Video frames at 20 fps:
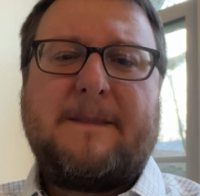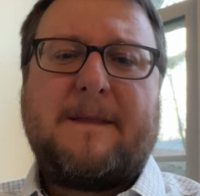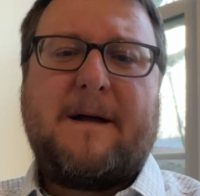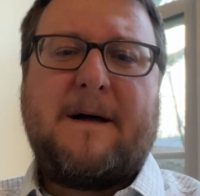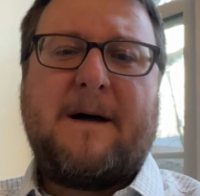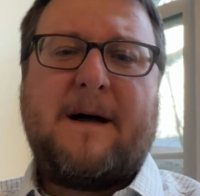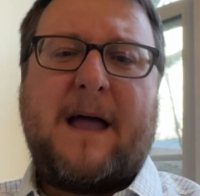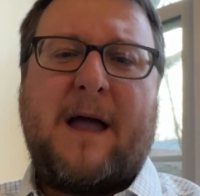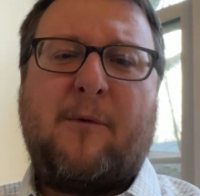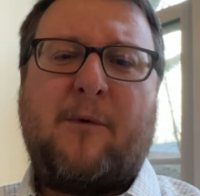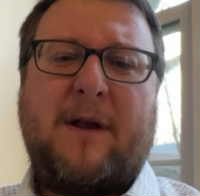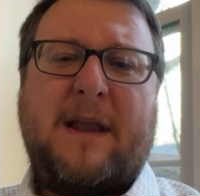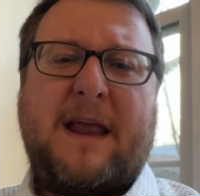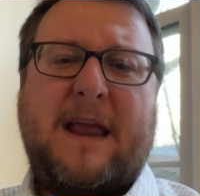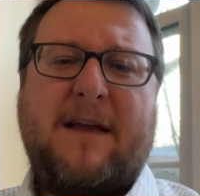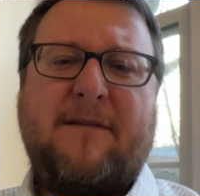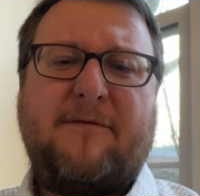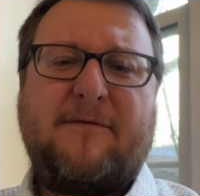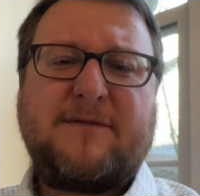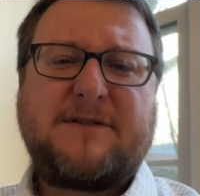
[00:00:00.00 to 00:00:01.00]
And when
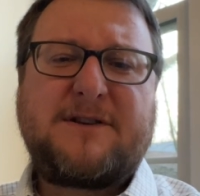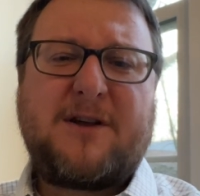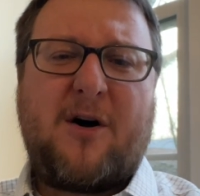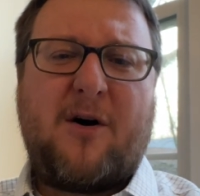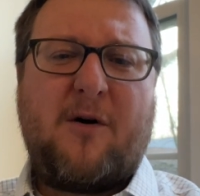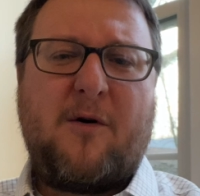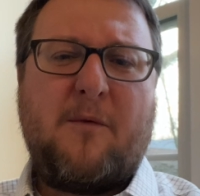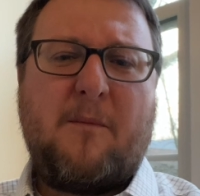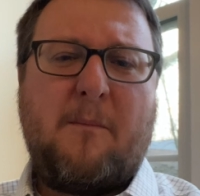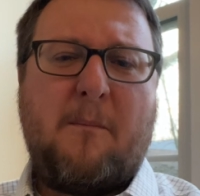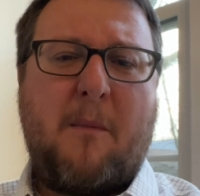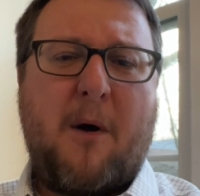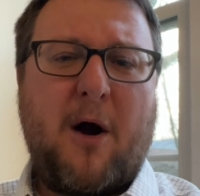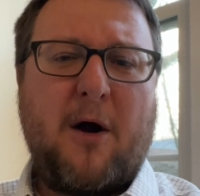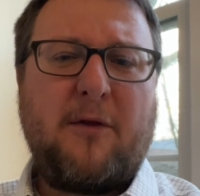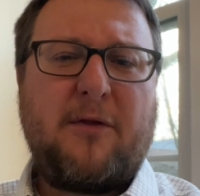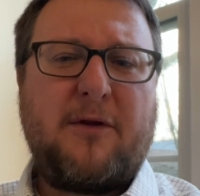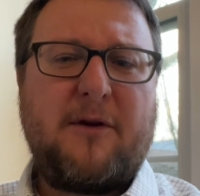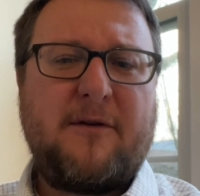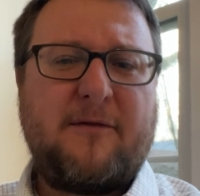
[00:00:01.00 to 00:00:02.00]
he saw
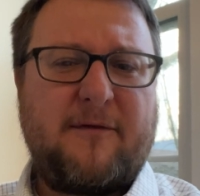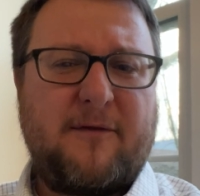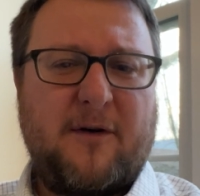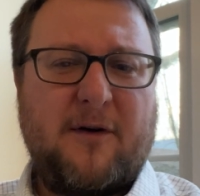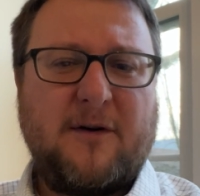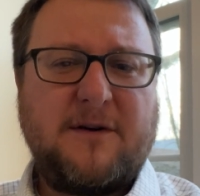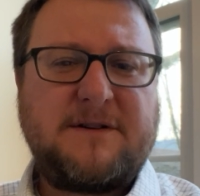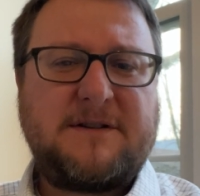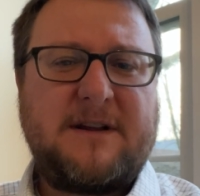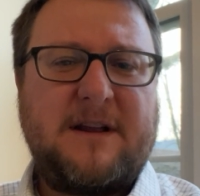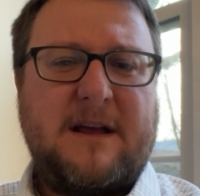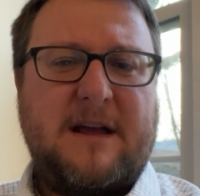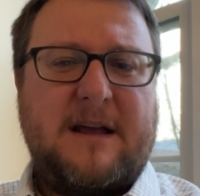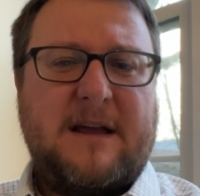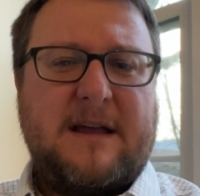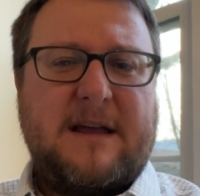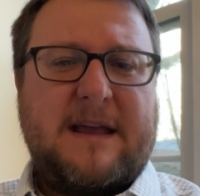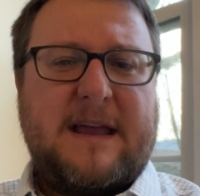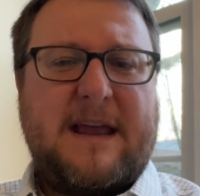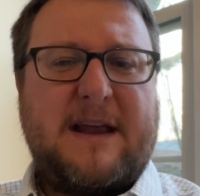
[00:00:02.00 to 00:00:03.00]
Martha first,
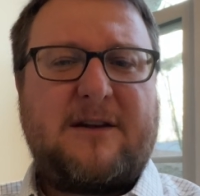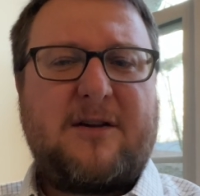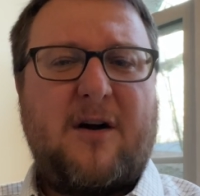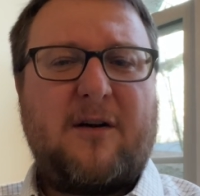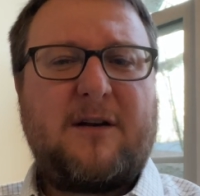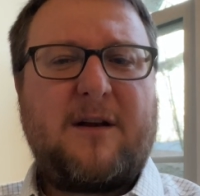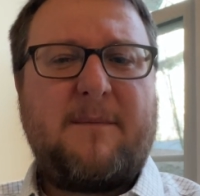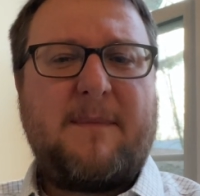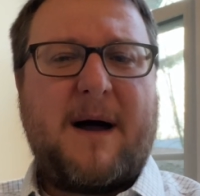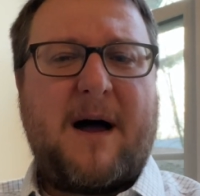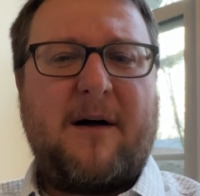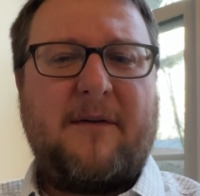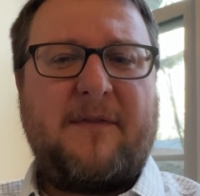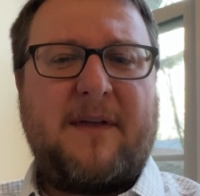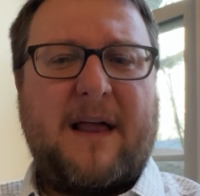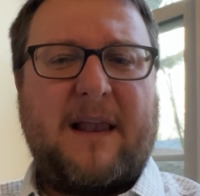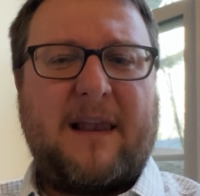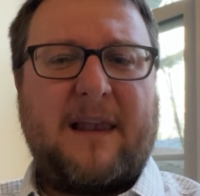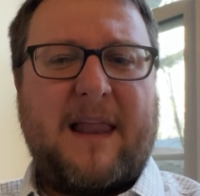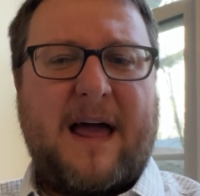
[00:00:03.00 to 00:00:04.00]
he talked about
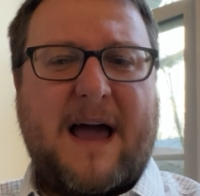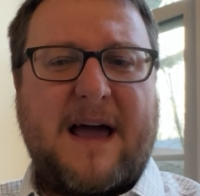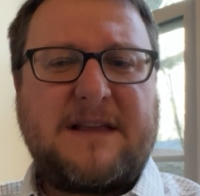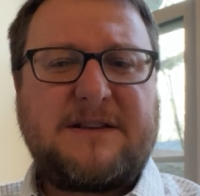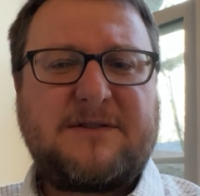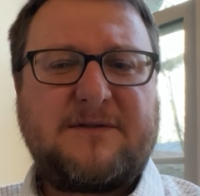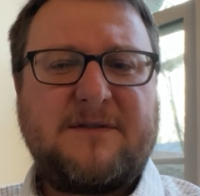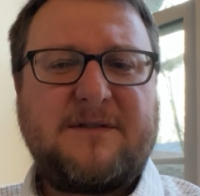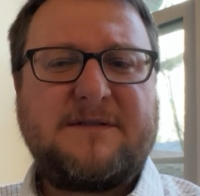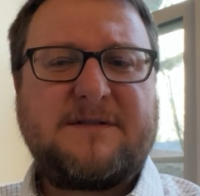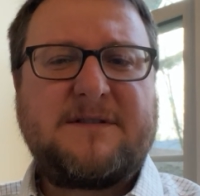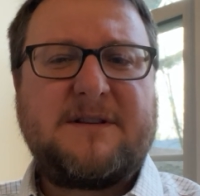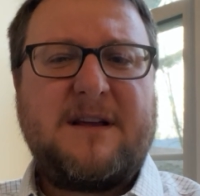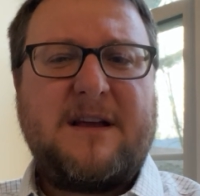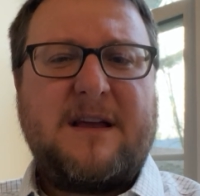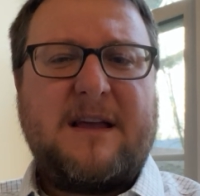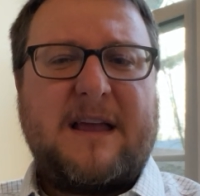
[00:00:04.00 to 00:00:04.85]
that Lazarus